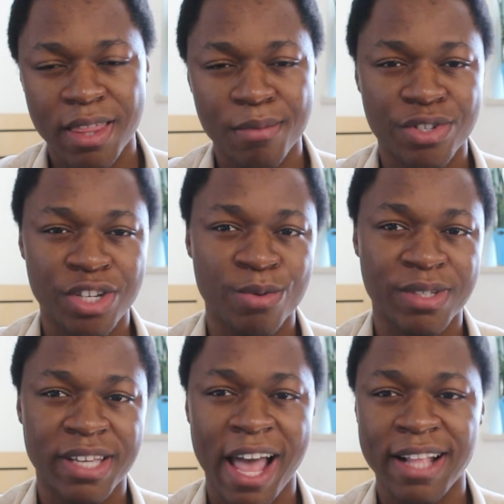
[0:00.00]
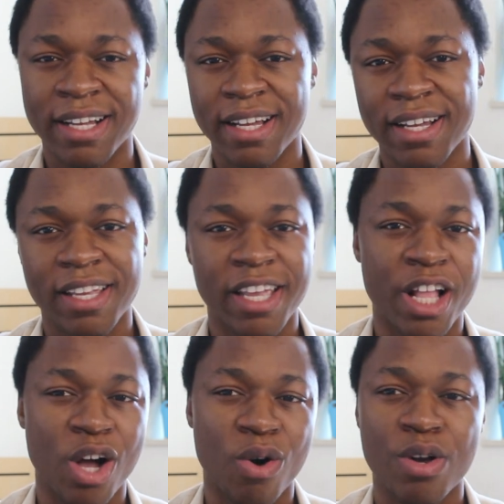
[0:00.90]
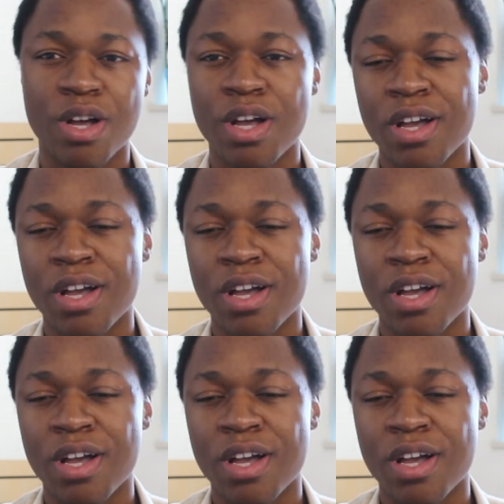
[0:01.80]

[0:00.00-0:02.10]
The machine was kind of, you know,